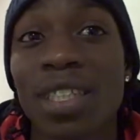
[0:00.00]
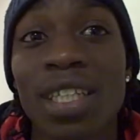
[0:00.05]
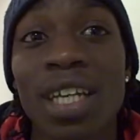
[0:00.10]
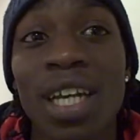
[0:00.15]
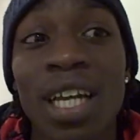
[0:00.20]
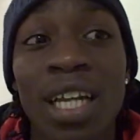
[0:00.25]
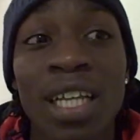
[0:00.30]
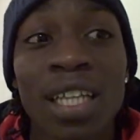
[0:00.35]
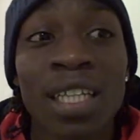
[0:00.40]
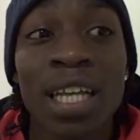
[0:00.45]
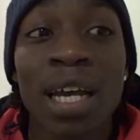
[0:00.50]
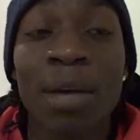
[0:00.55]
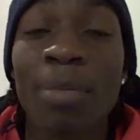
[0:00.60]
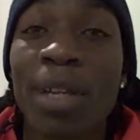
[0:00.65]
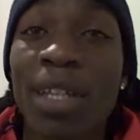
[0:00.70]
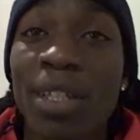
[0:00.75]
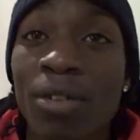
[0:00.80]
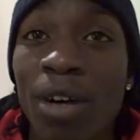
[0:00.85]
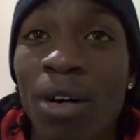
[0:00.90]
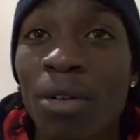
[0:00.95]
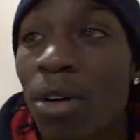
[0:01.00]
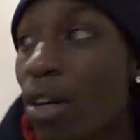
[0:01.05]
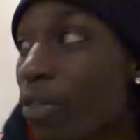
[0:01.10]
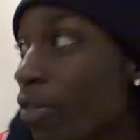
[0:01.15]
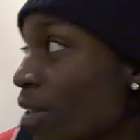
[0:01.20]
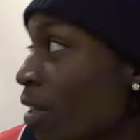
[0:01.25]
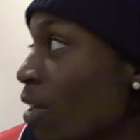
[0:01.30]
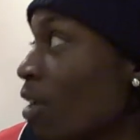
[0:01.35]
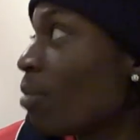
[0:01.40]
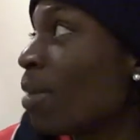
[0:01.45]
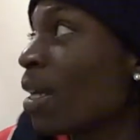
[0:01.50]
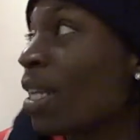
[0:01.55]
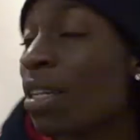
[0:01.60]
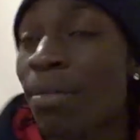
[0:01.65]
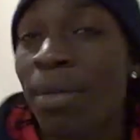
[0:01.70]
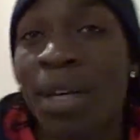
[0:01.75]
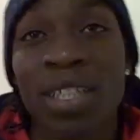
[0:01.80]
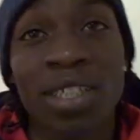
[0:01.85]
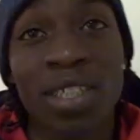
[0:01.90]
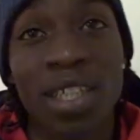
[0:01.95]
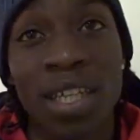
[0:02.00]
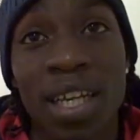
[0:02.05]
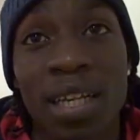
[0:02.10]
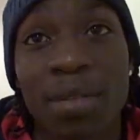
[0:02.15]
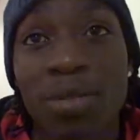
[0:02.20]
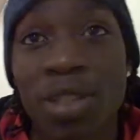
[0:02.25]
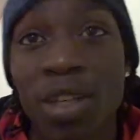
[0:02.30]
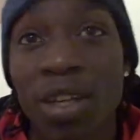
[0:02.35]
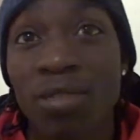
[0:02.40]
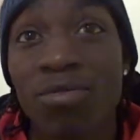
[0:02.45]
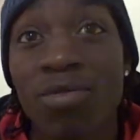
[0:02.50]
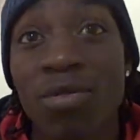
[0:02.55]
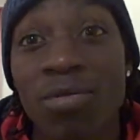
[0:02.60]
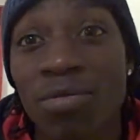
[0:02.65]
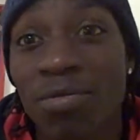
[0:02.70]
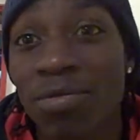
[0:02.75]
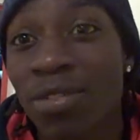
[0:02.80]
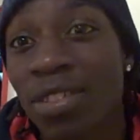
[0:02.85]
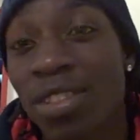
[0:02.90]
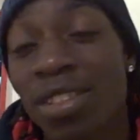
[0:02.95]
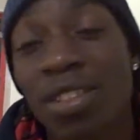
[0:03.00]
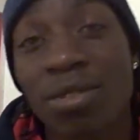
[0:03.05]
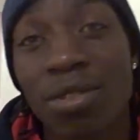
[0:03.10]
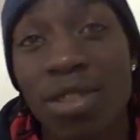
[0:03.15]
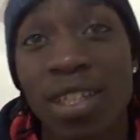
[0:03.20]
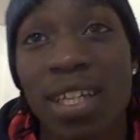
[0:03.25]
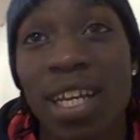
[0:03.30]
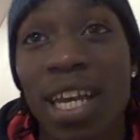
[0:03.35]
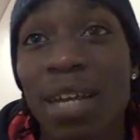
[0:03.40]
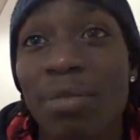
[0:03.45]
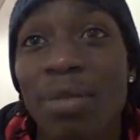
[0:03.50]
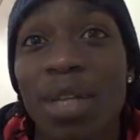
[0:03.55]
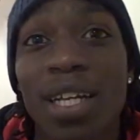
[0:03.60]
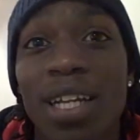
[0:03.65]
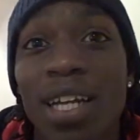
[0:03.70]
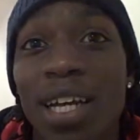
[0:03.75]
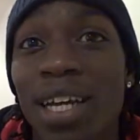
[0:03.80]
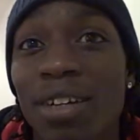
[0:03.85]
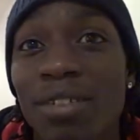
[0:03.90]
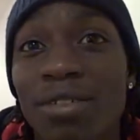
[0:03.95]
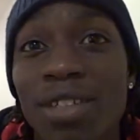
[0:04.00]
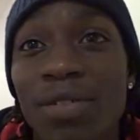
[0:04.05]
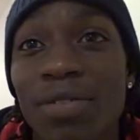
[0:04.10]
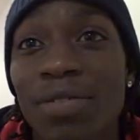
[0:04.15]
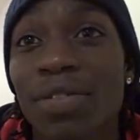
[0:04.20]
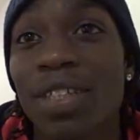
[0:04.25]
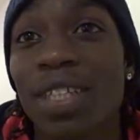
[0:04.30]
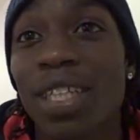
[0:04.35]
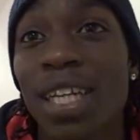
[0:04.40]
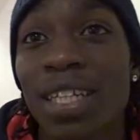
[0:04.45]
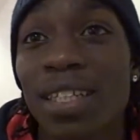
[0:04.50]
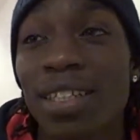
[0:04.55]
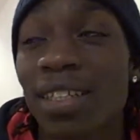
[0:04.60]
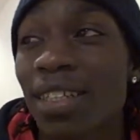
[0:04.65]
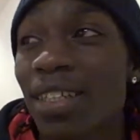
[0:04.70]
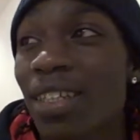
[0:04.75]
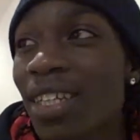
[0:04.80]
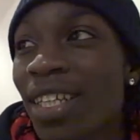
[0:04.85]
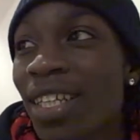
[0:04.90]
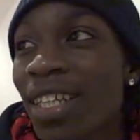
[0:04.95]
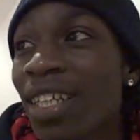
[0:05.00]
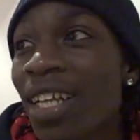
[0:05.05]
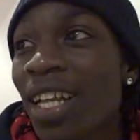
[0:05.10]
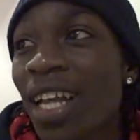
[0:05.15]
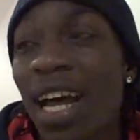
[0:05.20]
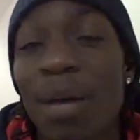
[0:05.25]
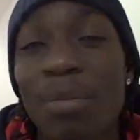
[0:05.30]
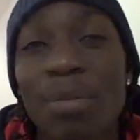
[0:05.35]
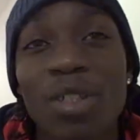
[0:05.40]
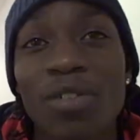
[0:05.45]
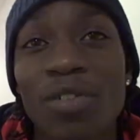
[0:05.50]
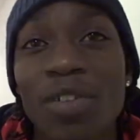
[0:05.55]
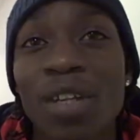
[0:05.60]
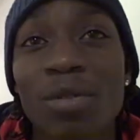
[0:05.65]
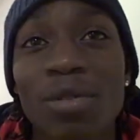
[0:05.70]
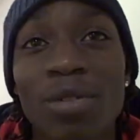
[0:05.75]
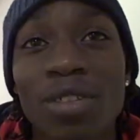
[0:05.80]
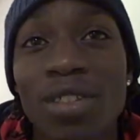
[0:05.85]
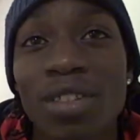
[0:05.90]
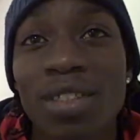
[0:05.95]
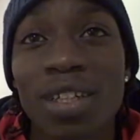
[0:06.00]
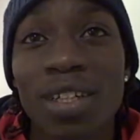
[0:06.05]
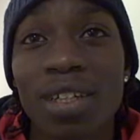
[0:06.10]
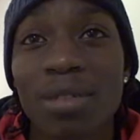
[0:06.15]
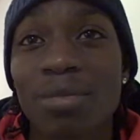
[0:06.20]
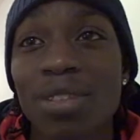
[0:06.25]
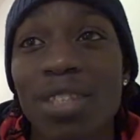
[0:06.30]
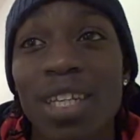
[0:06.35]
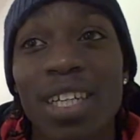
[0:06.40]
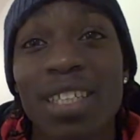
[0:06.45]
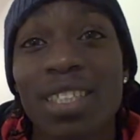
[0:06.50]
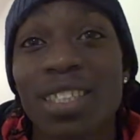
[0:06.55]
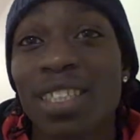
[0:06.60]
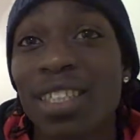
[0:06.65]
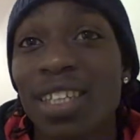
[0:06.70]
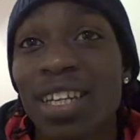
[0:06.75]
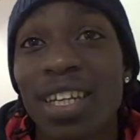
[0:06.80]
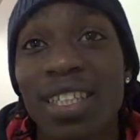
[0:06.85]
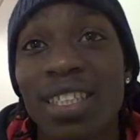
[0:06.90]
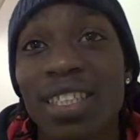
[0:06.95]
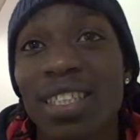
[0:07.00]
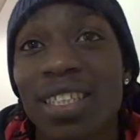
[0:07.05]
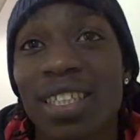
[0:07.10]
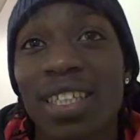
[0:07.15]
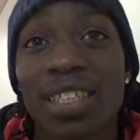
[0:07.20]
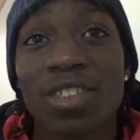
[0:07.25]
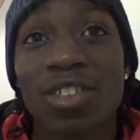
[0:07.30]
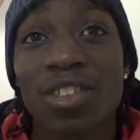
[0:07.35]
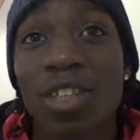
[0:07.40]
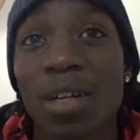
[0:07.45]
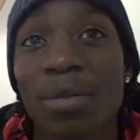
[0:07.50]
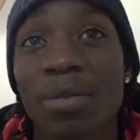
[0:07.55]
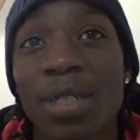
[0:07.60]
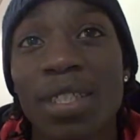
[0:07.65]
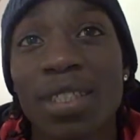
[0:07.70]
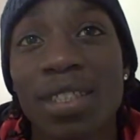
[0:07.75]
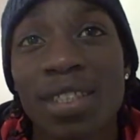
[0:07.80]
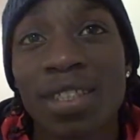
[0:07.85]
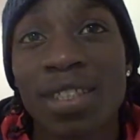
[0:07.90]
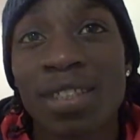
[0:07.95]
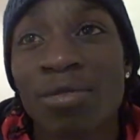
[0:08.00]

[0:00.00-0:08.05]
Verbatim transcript: And yeah, I played quite well. I think got man of the match that game, so, I, so it was a game that like I'll never forget. And the atmosphere was um, second to none, and that, you know what I mean?